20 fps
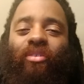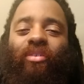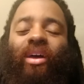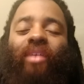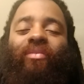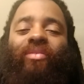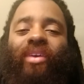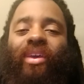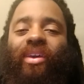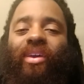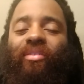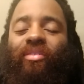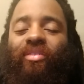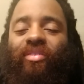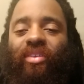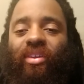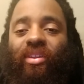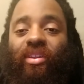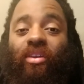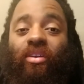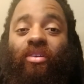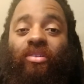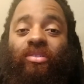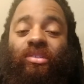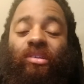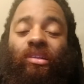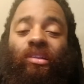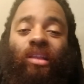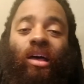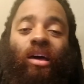have the energy, and there's
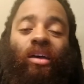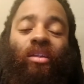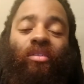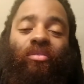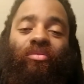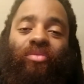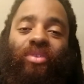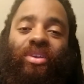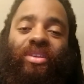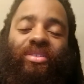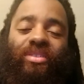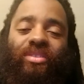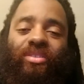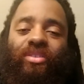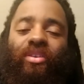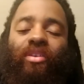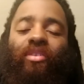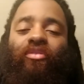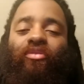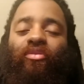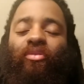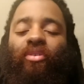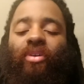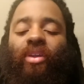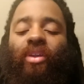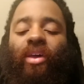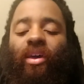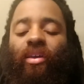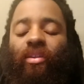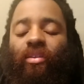a lot of reasons for
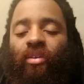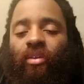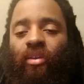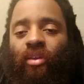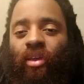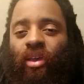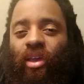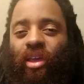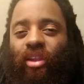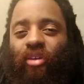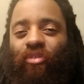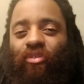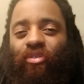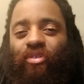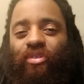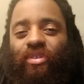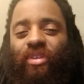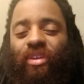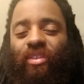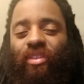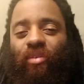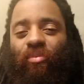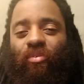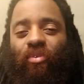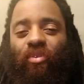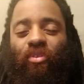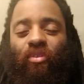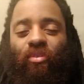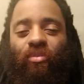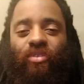that. Of course, I think one
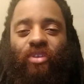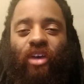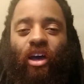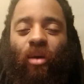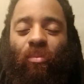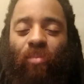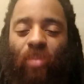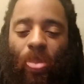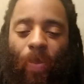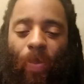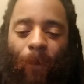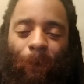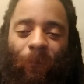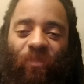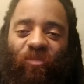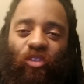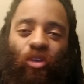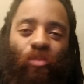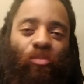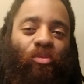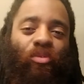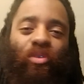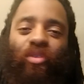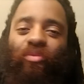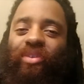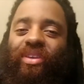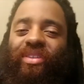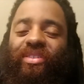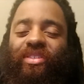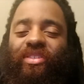of the top number one
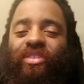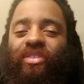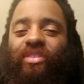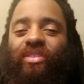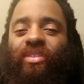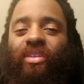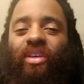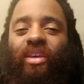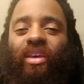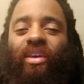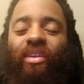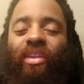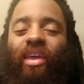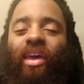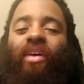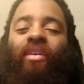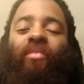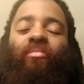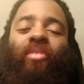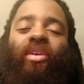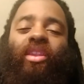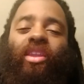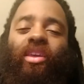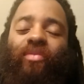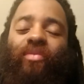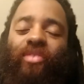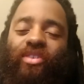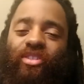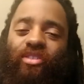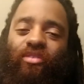reasons that many of
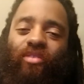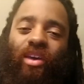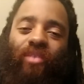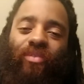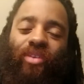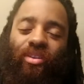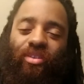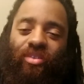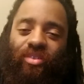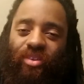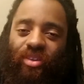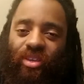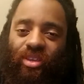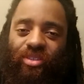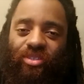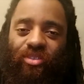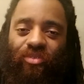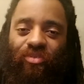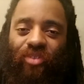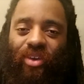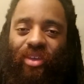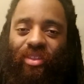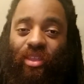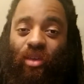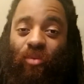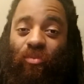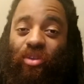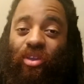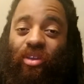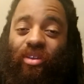us don't have energy is the fact that
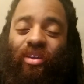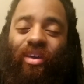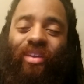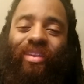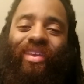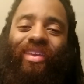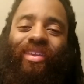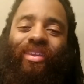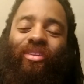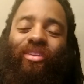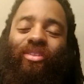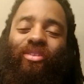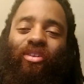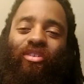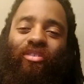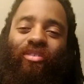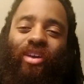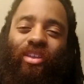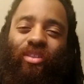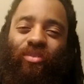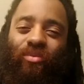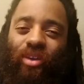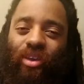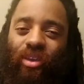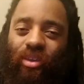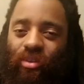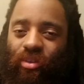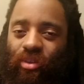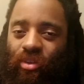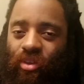we are not eating the correct
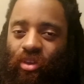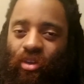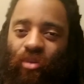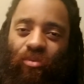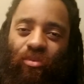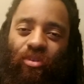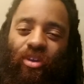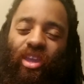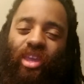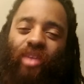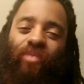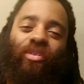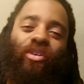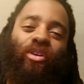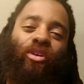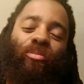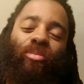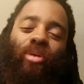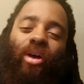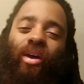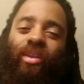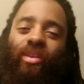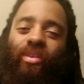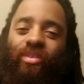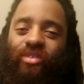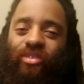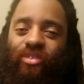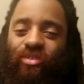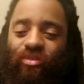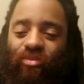way. We're giving our
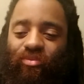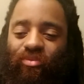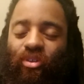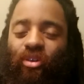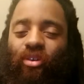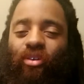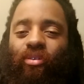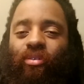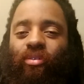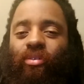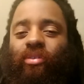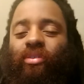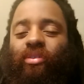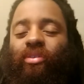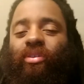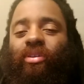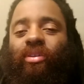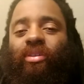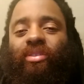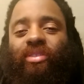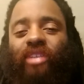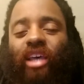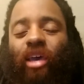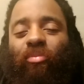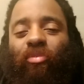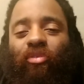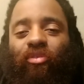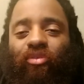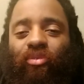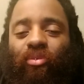bodies the wrong type
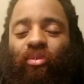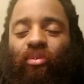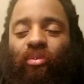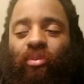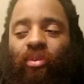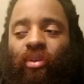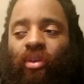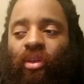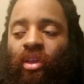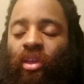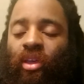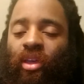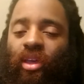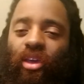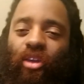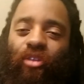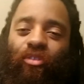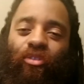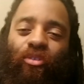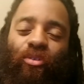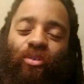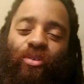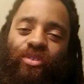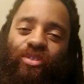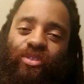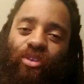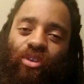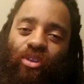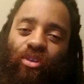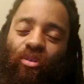of food. And of course,
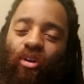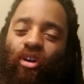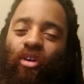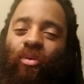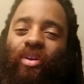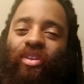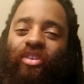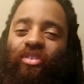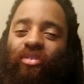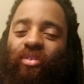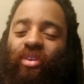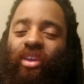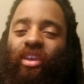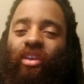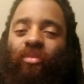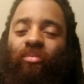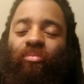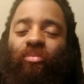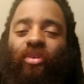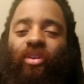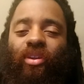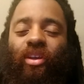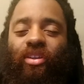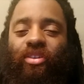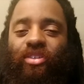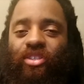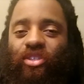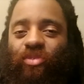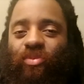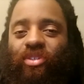you are what you eat, but not
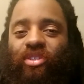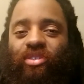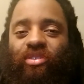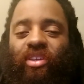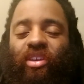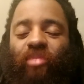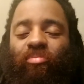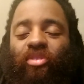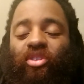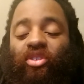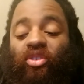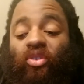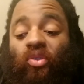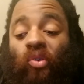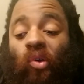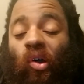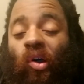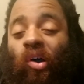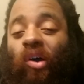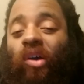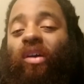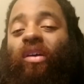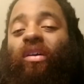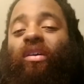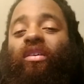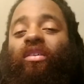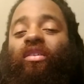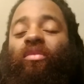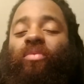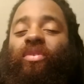just what you eat, but you are
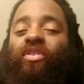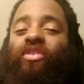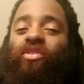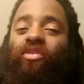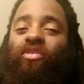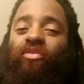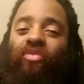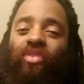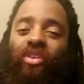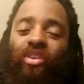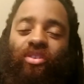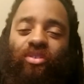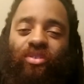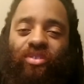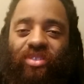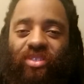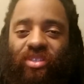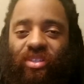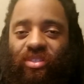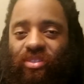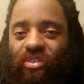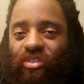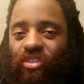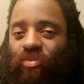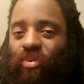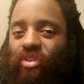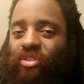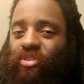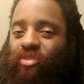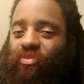what you feed your senses.
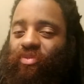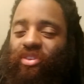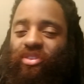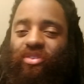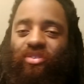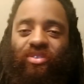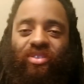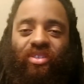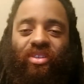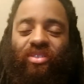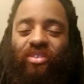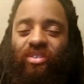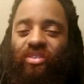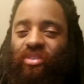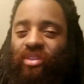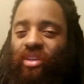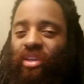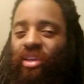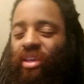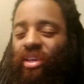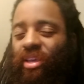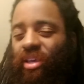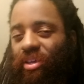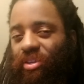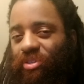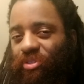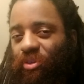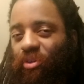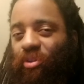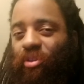What you feed your senses
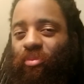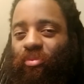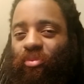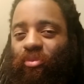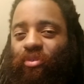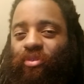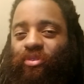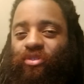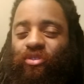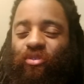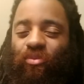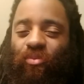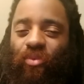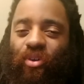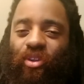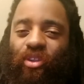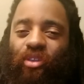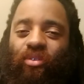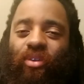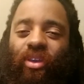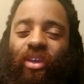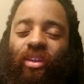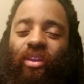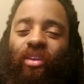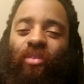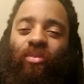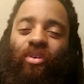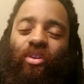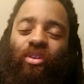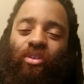is all important. So what are you
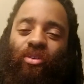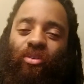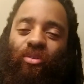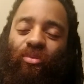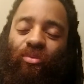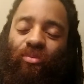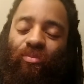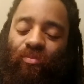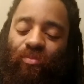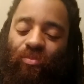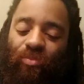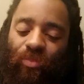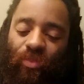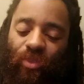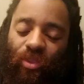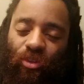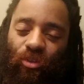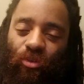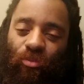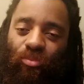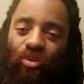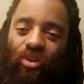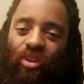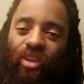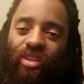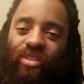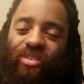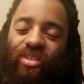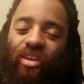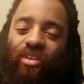eating? What are you putting
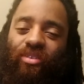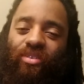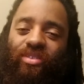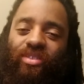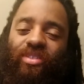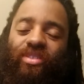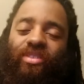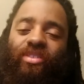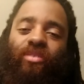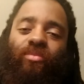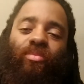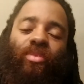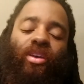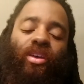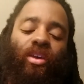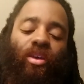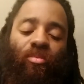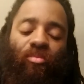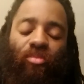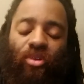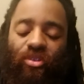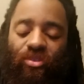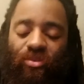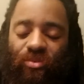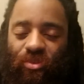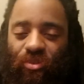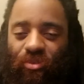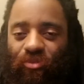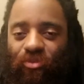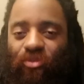inside your system? But in terms
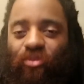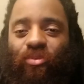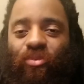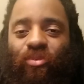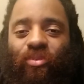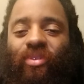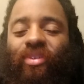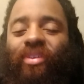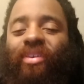of the food,